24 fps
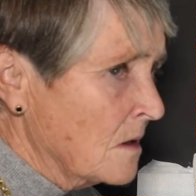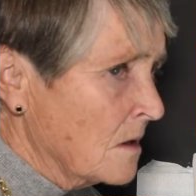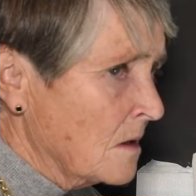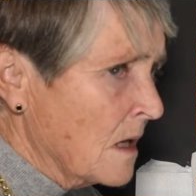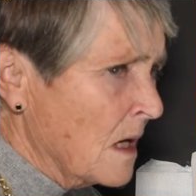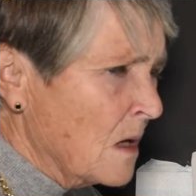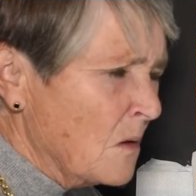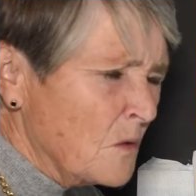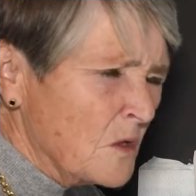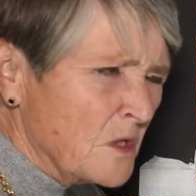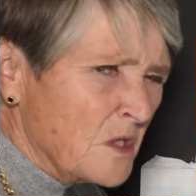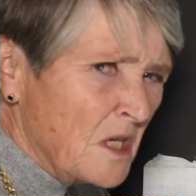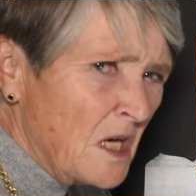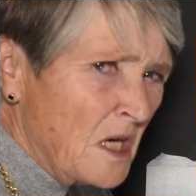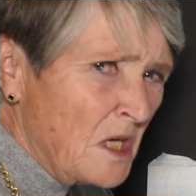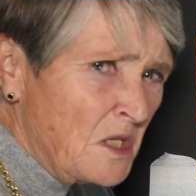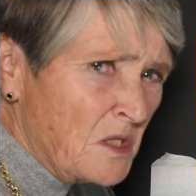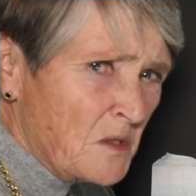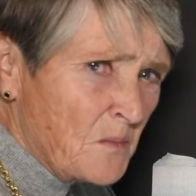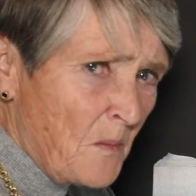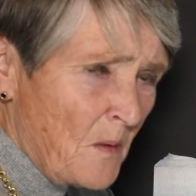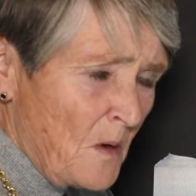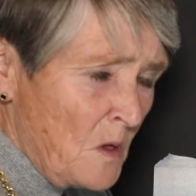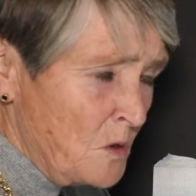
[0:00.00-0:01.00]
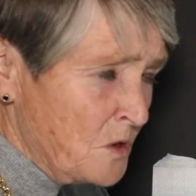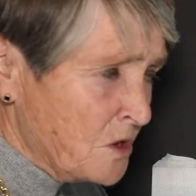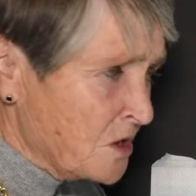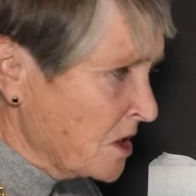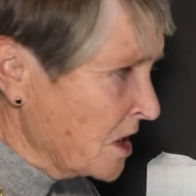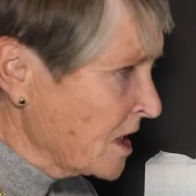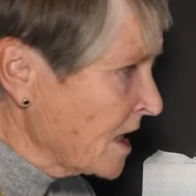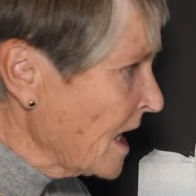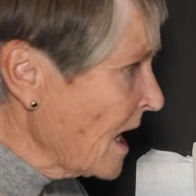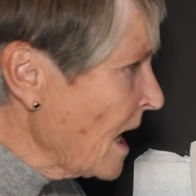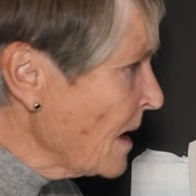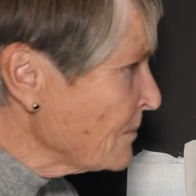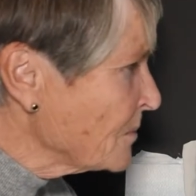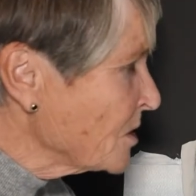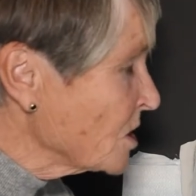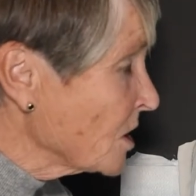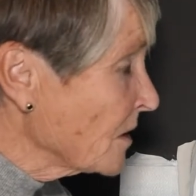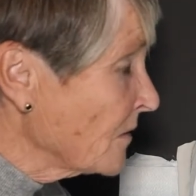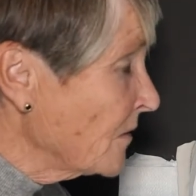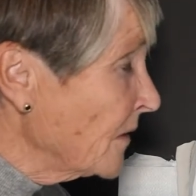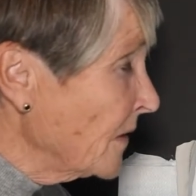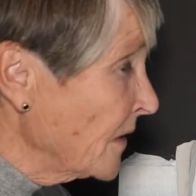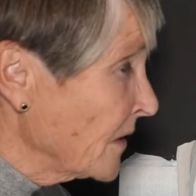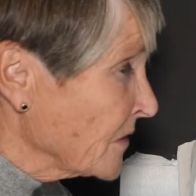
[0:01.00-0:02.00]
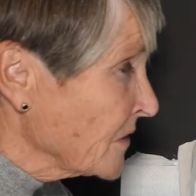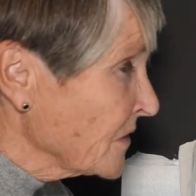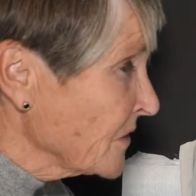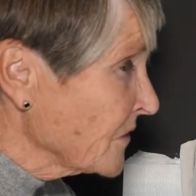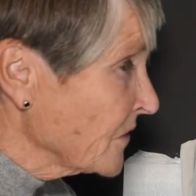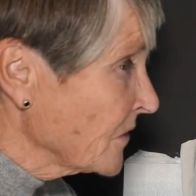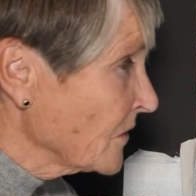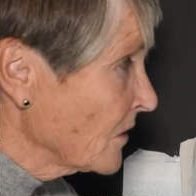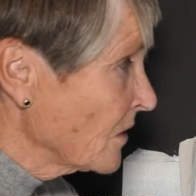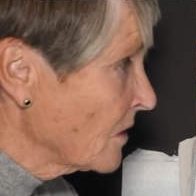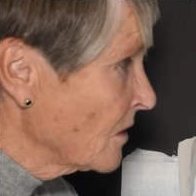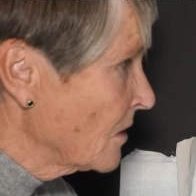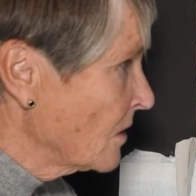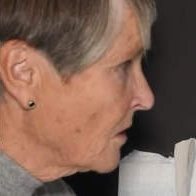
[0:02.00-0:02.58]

How was I supposed to capture this